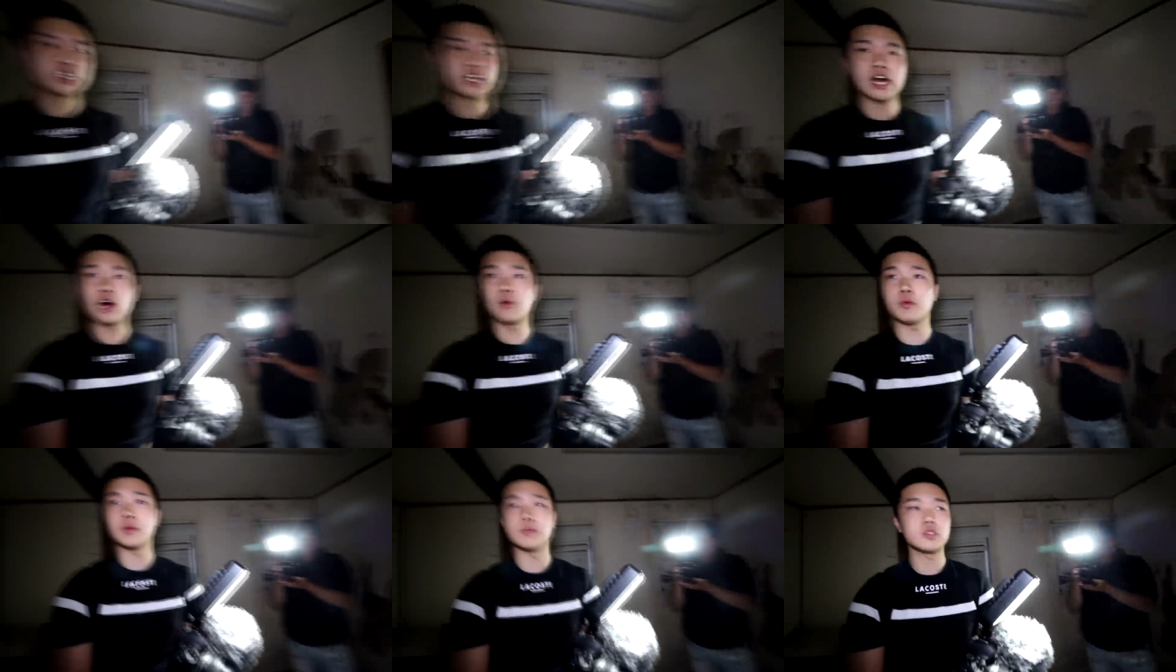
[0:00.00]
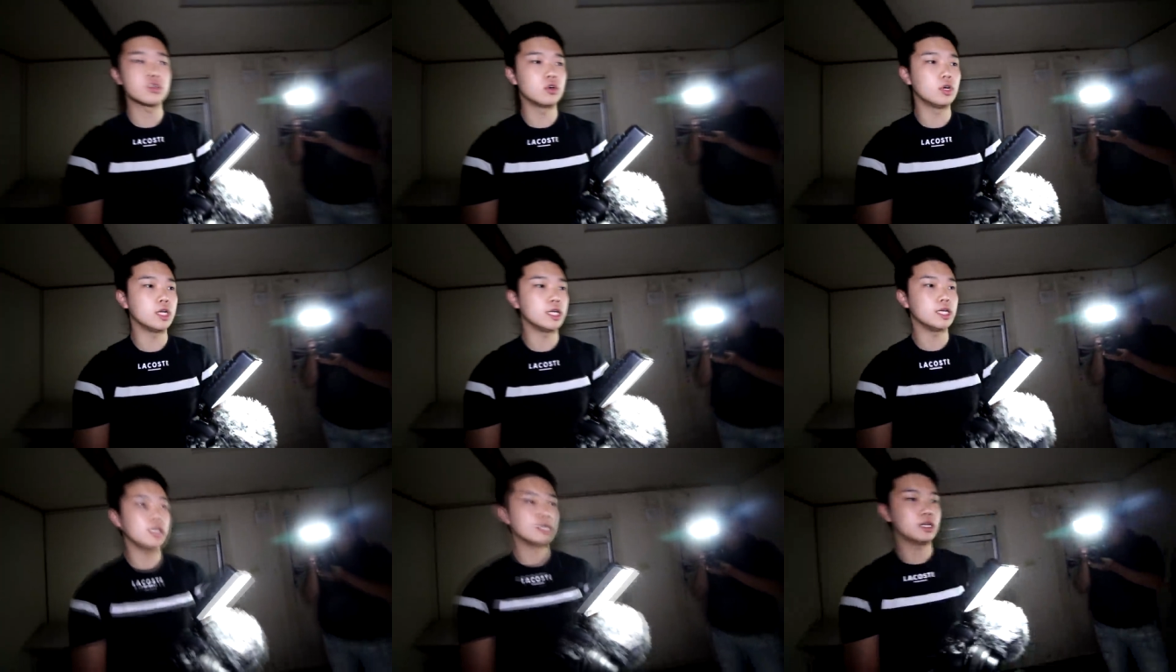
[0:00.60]
should help him, sure.
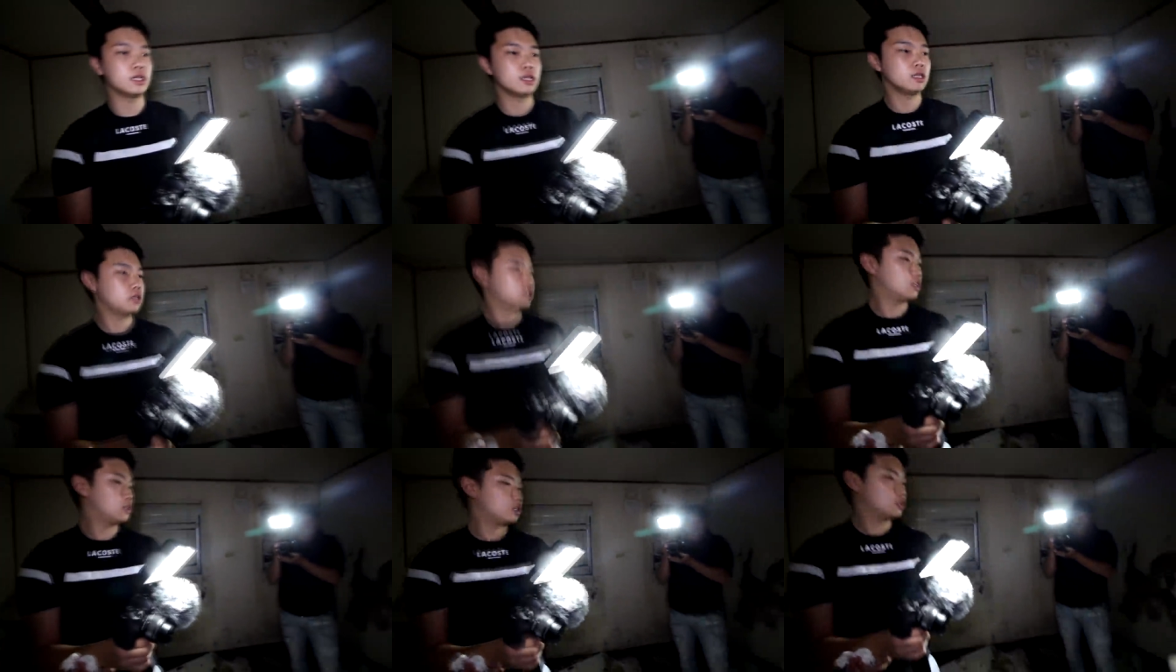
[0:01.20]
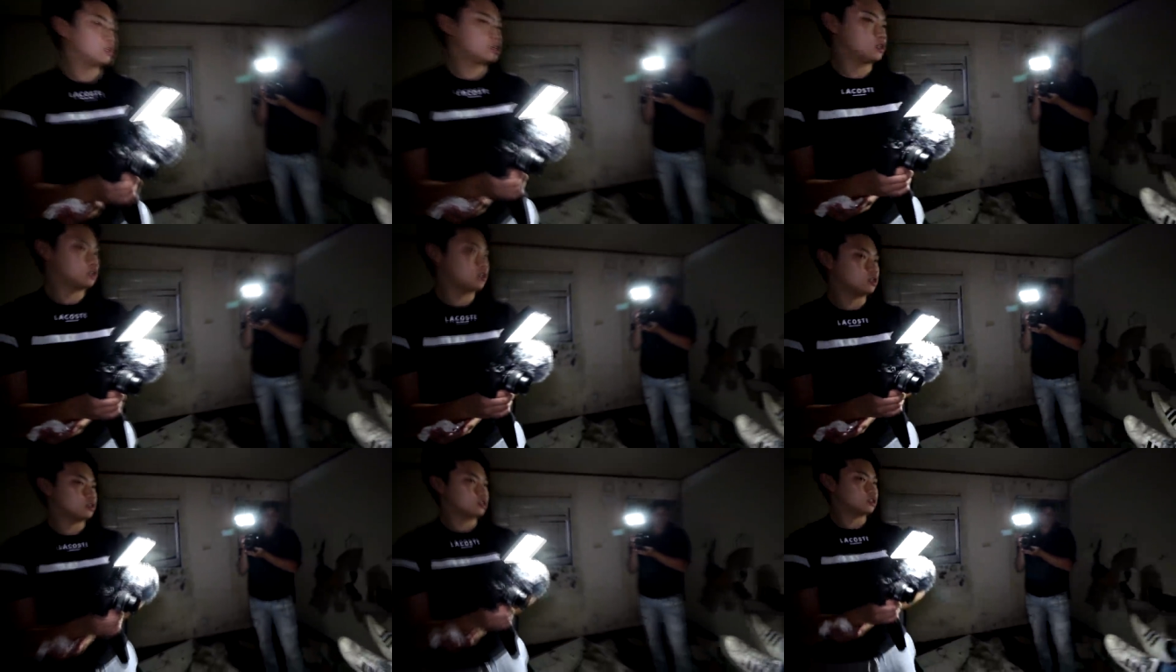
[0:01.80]
No, we shouldn't help him.
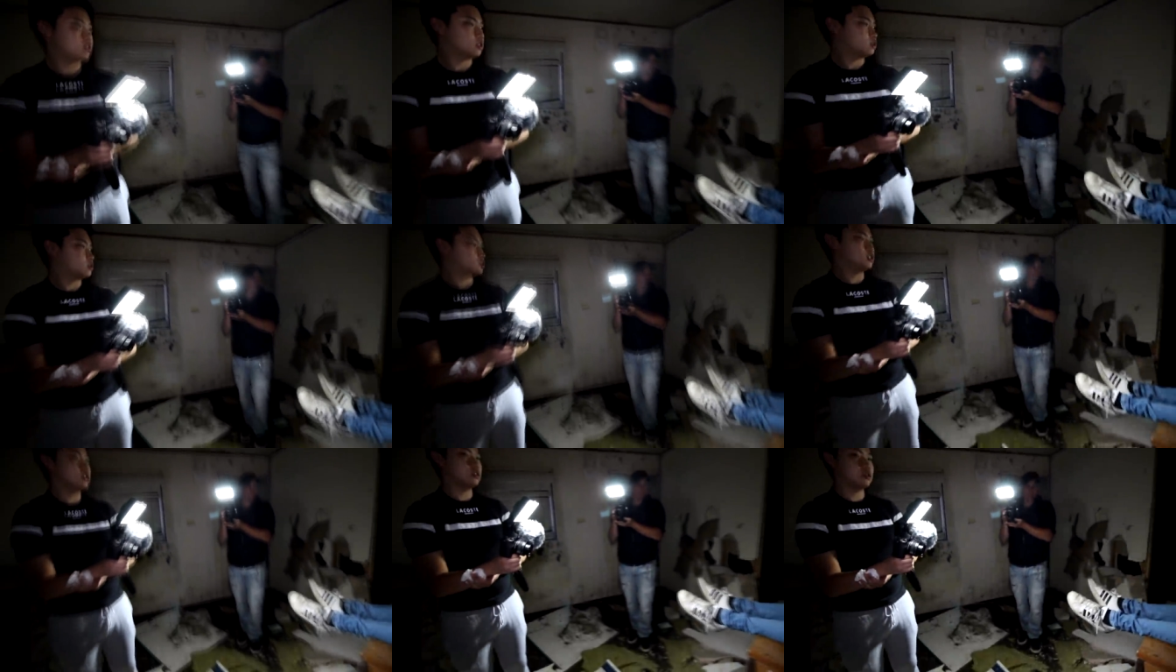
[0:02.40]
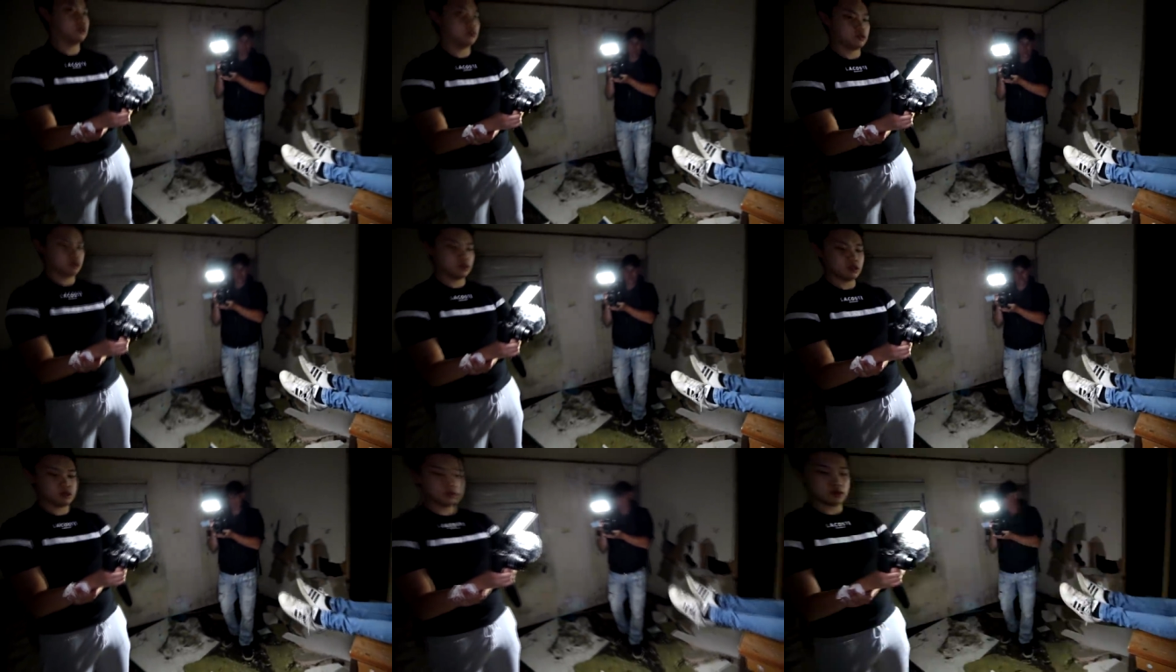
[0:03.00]
No, no. I, I have a
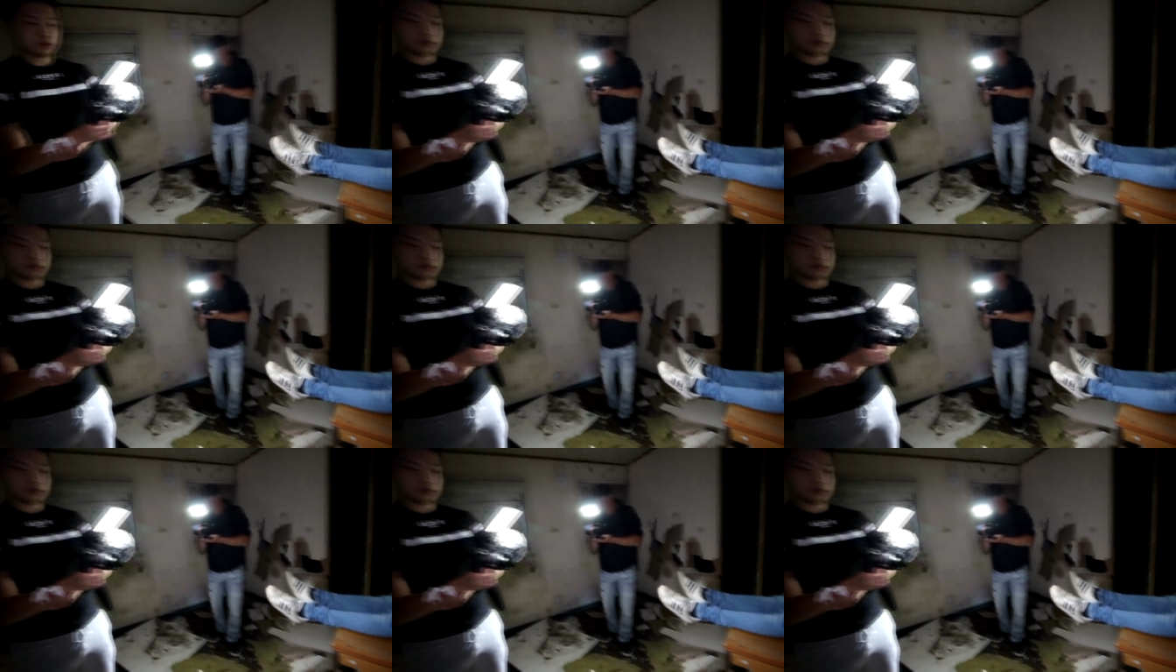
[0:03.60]
right mind